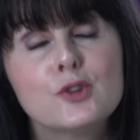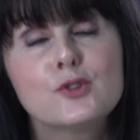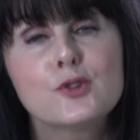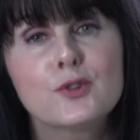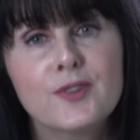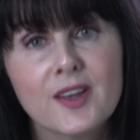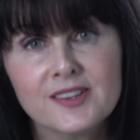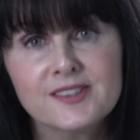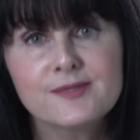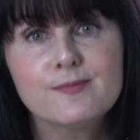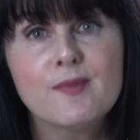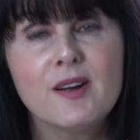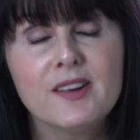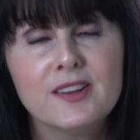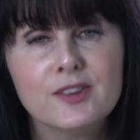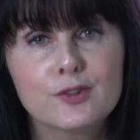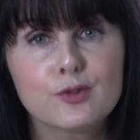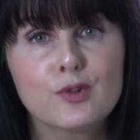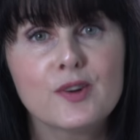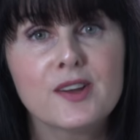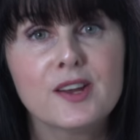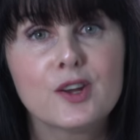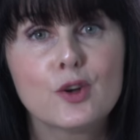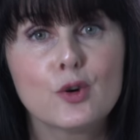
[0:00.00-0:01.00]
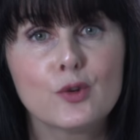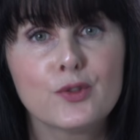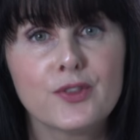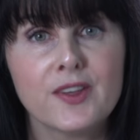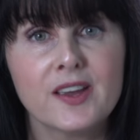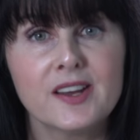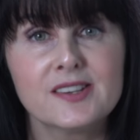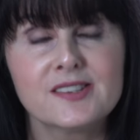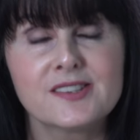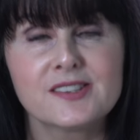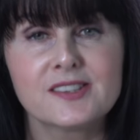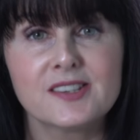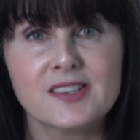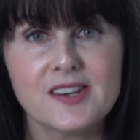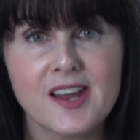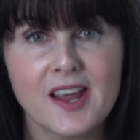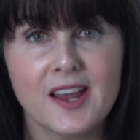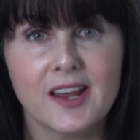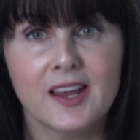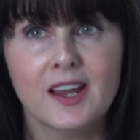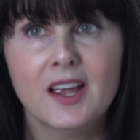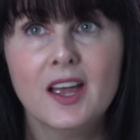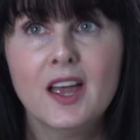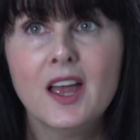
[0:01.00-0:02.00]
So that's my three good things
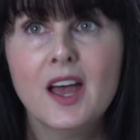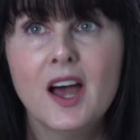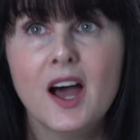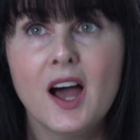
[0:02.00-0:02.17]
today.